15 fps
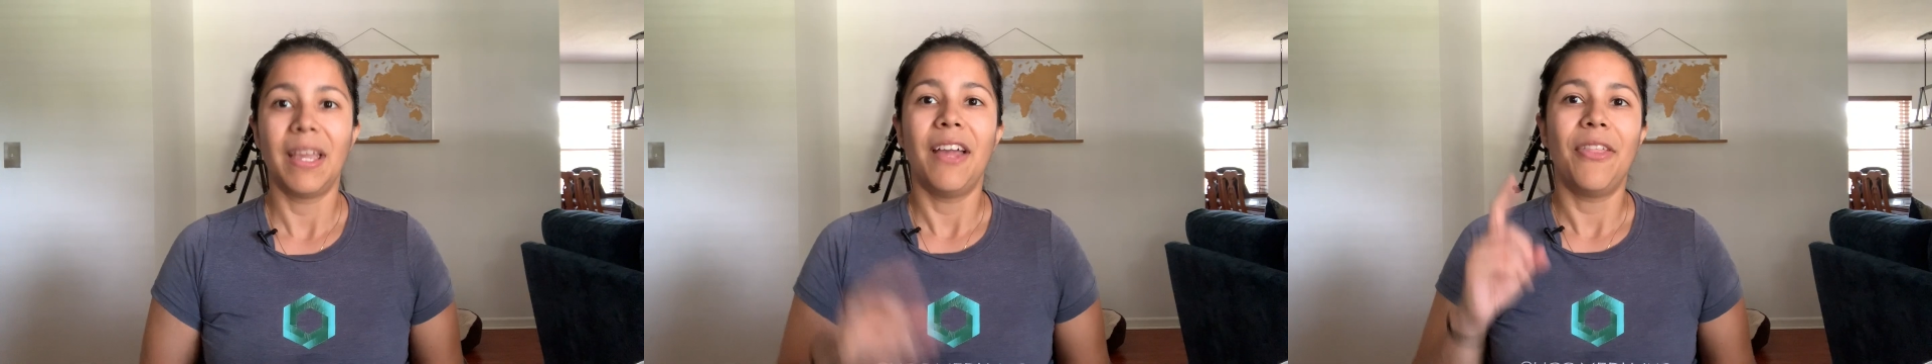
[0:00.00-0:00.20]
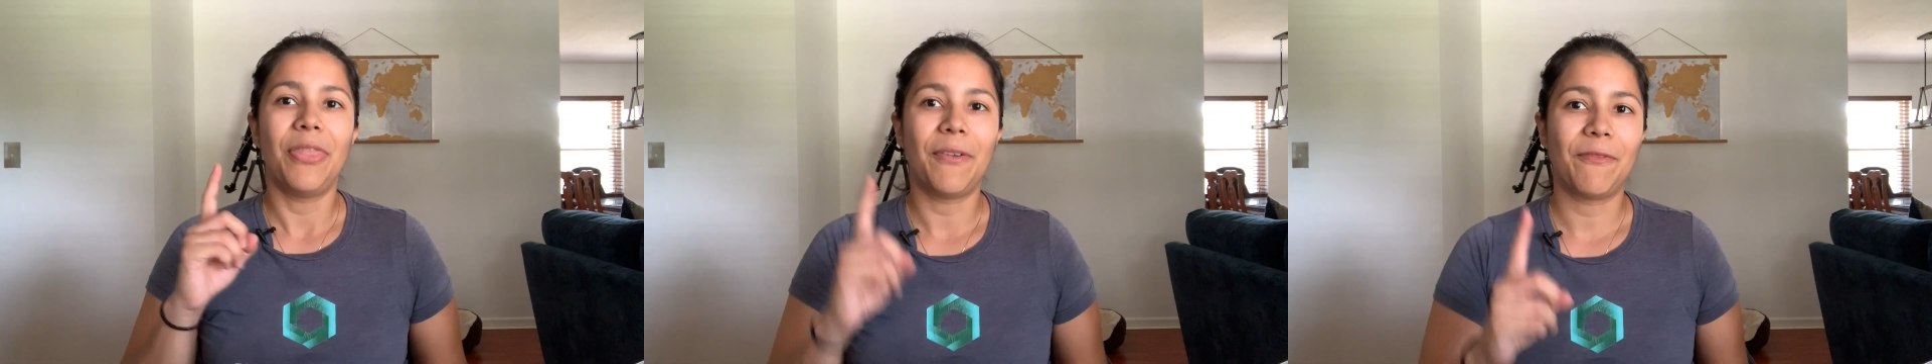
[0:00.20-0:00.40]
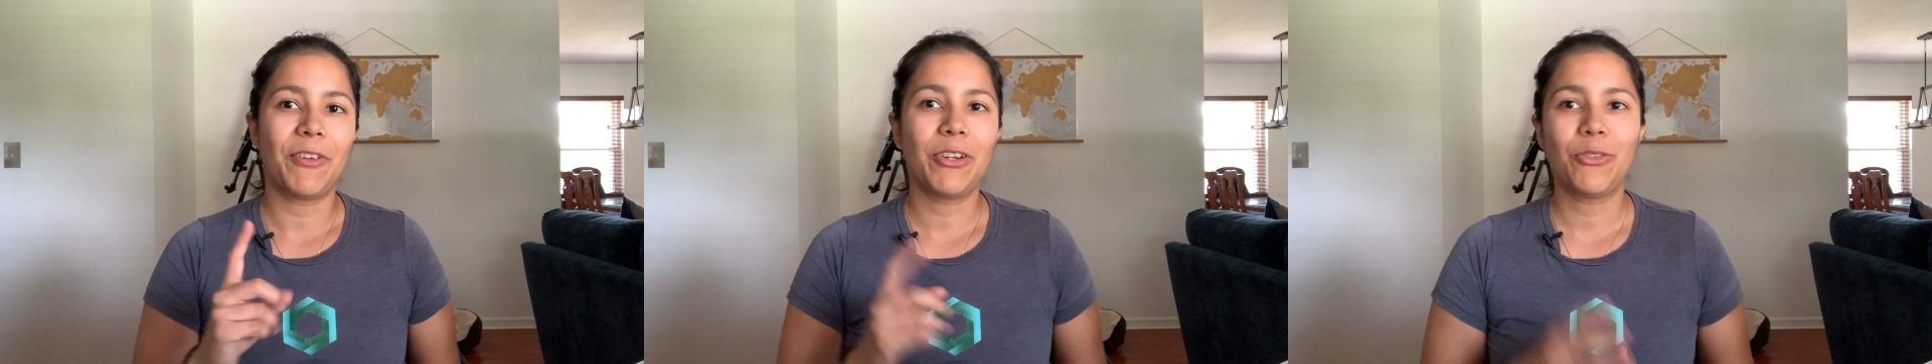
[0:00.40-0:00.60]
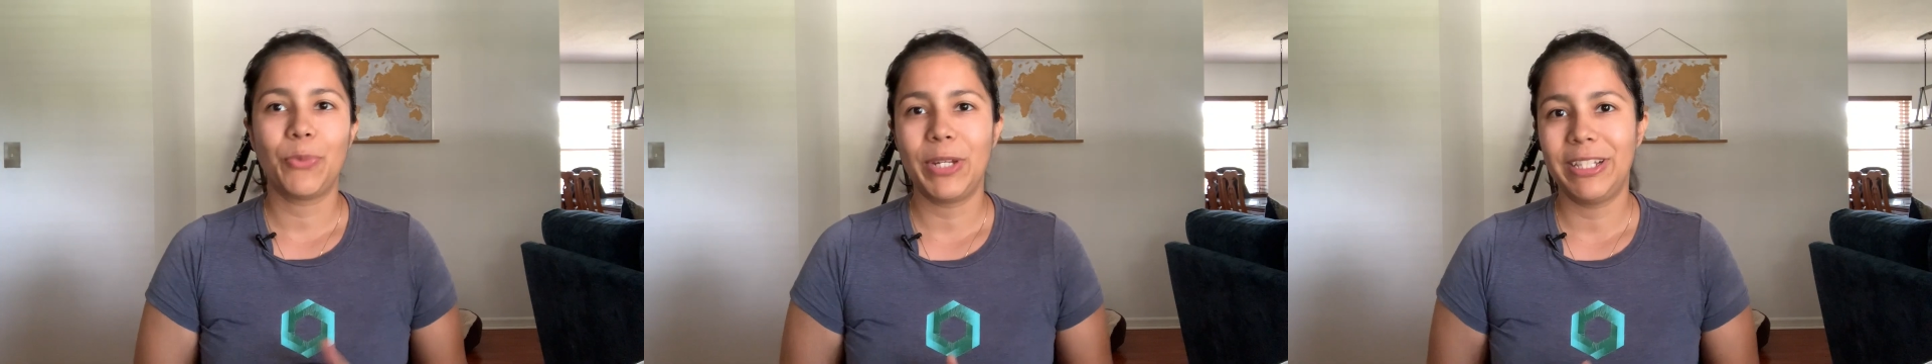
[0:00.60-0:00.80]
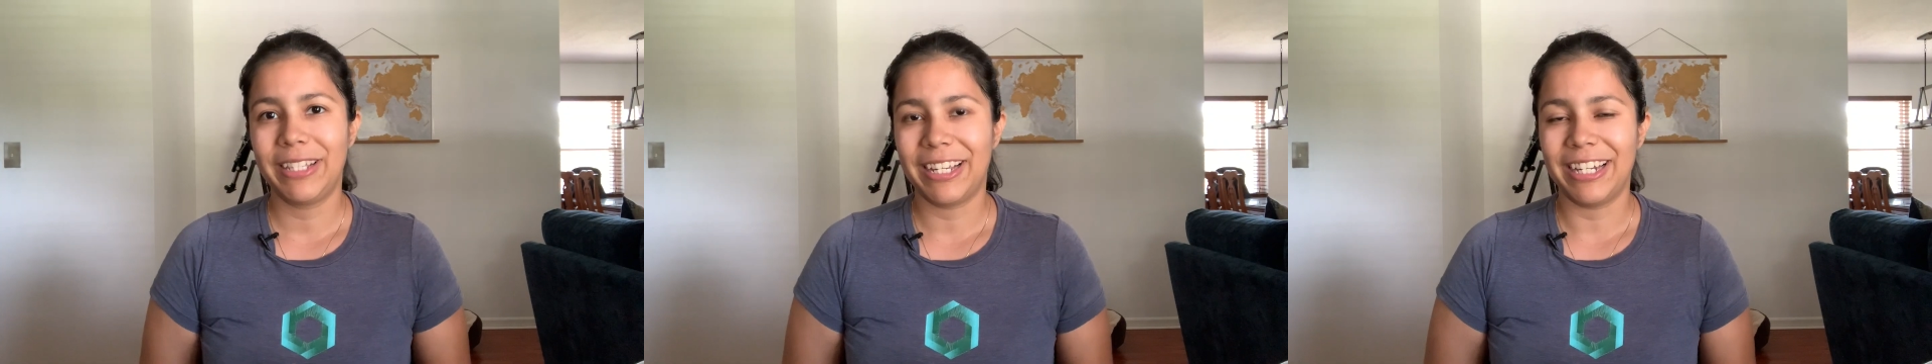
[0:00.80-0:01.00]
The first way
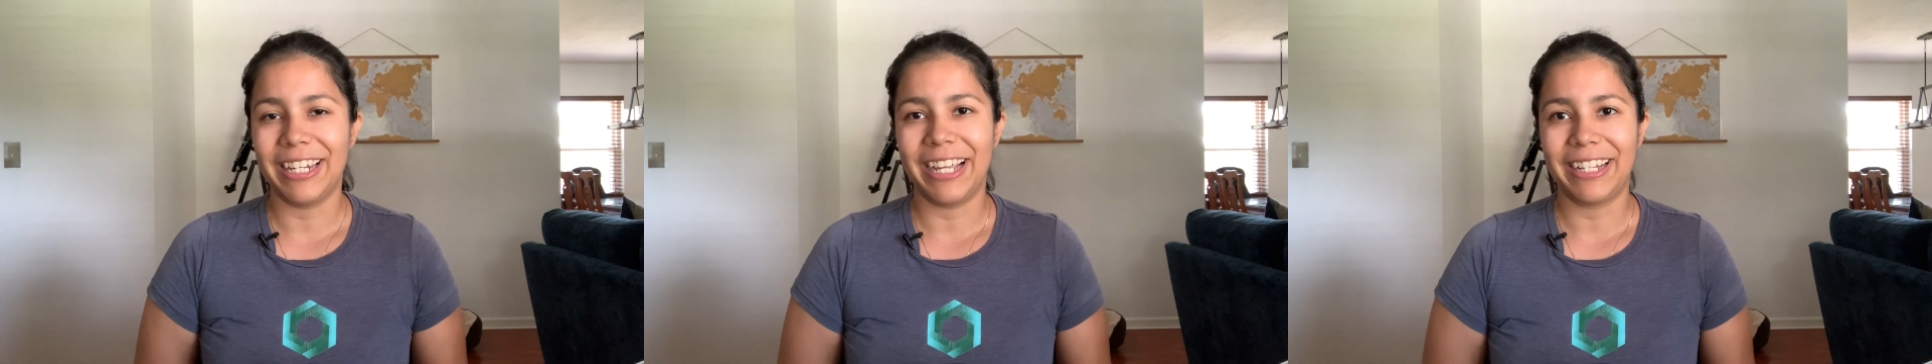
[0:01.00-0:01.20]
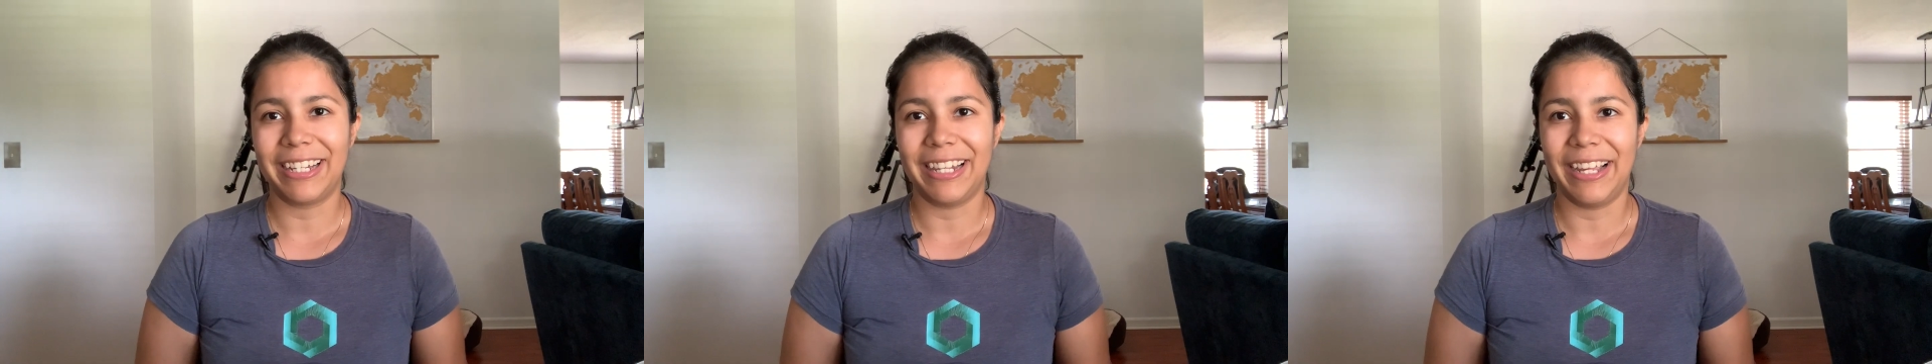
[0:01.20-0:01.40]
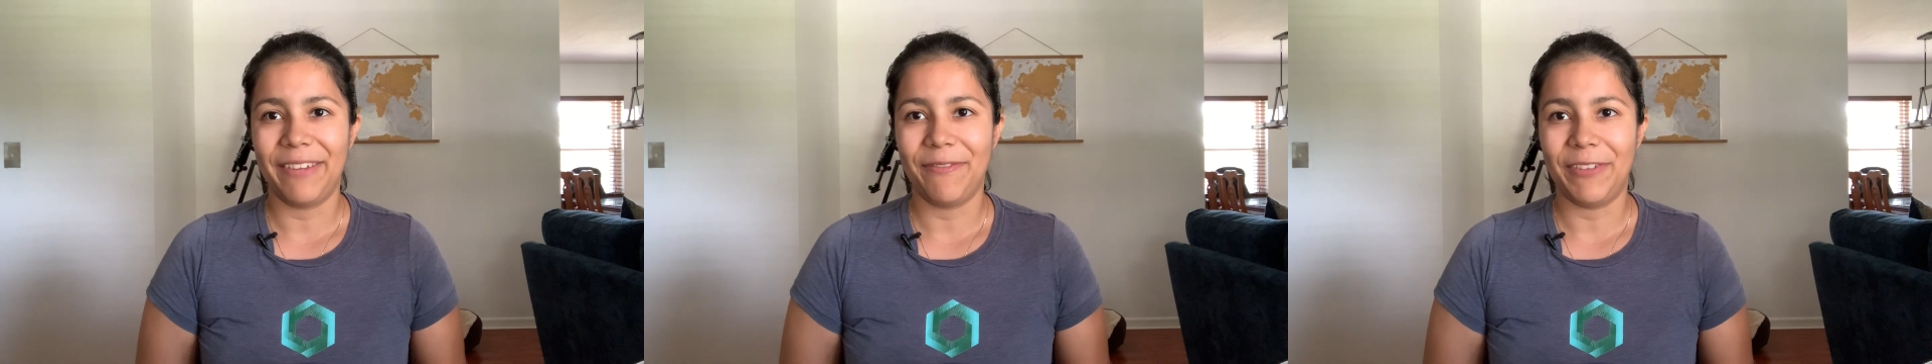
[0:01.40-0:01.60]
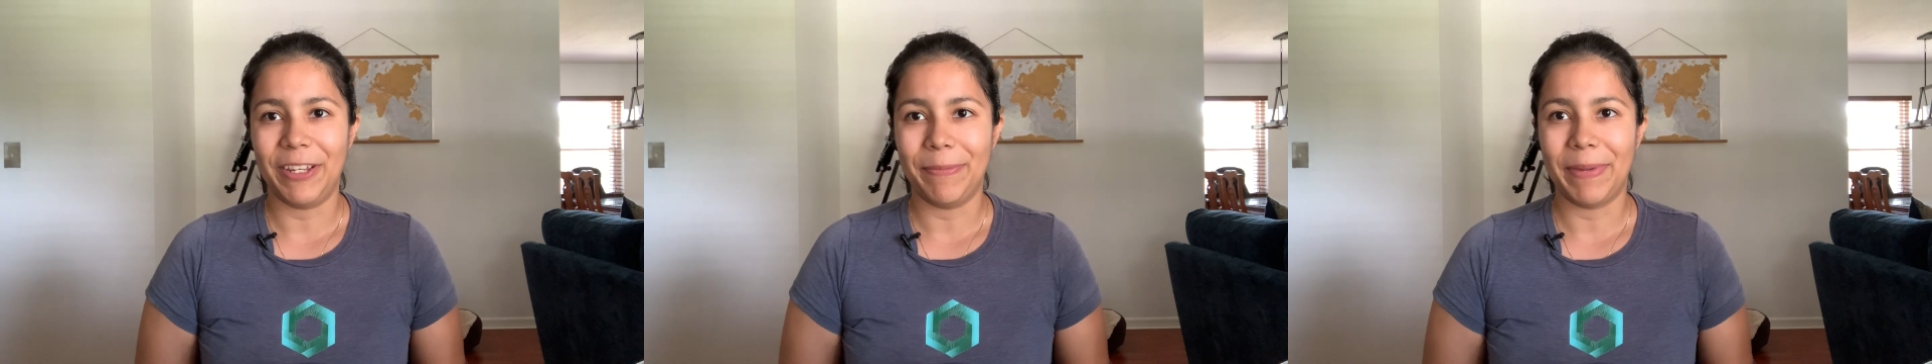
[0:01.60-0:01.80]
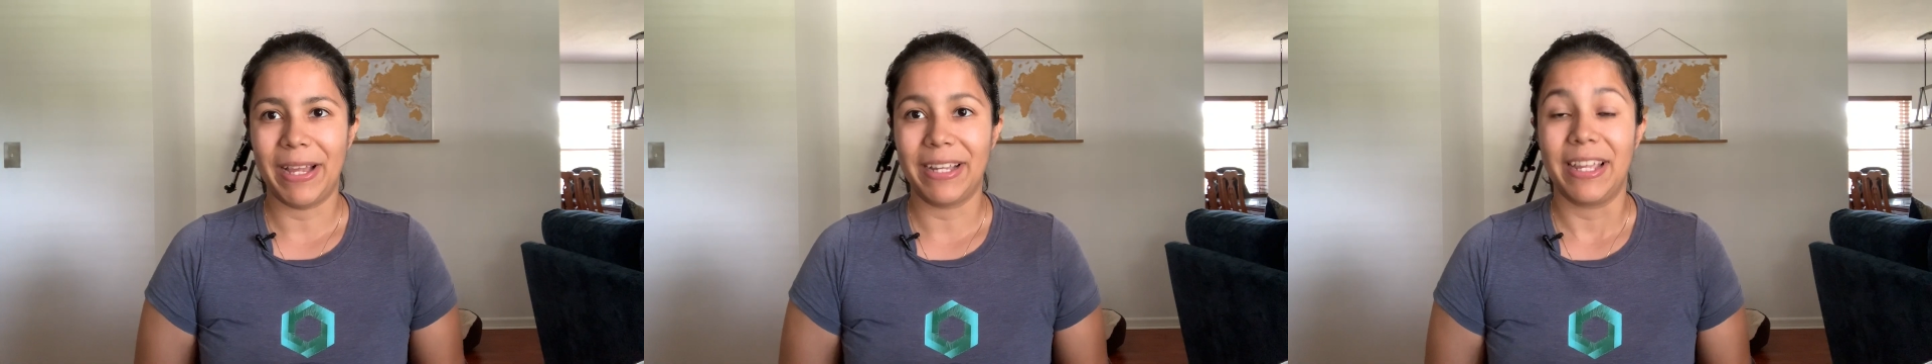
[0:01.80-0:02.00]
to collect client
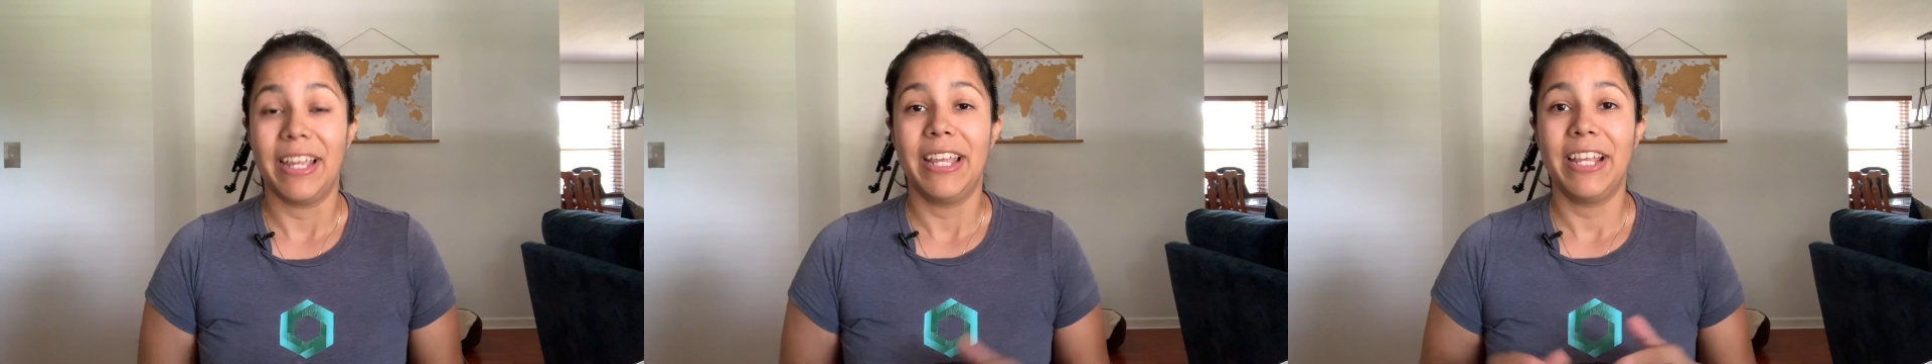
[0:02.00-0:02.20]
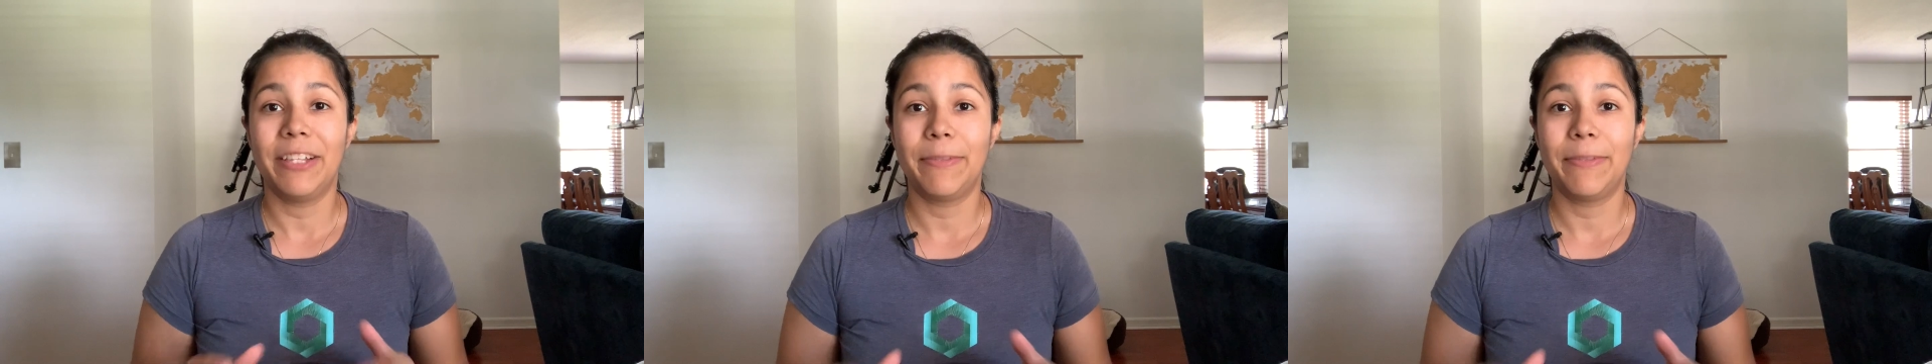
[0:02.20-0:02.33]
feedback is